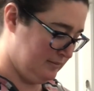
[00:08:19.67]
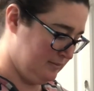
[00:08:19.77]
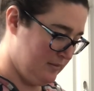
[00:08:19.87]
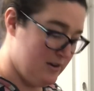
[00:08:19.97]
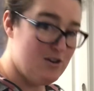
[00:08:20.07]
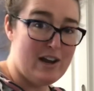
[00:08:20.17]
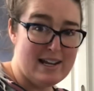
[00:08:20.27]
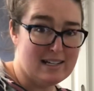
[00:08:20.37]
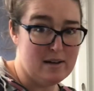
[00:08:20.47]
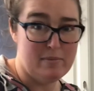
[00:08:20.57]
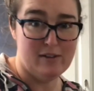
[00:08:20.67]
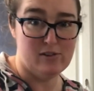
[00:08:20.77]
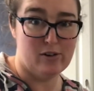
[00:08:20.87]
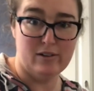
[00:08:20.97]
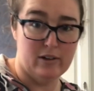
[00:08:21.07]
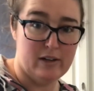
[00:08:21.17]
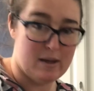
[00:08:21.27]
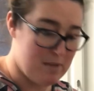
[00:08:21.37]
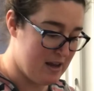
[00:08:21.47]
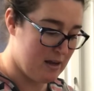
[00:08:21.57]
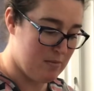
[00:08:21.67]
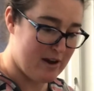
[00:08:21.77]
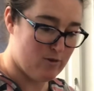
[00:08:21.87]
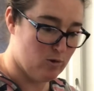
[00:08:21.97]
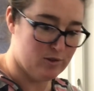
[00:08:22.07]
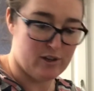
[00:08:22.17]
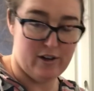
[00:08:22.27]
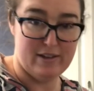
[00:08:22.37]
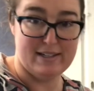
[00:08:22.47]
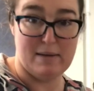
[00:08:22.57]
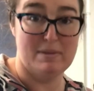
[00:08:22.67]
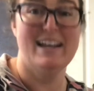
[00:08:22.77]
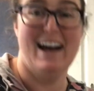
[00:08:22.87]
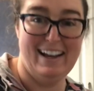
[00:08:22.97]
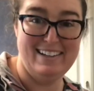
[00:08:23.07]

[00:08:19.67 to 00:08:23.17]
And you guys, I'm never good at making my rolls all the same size,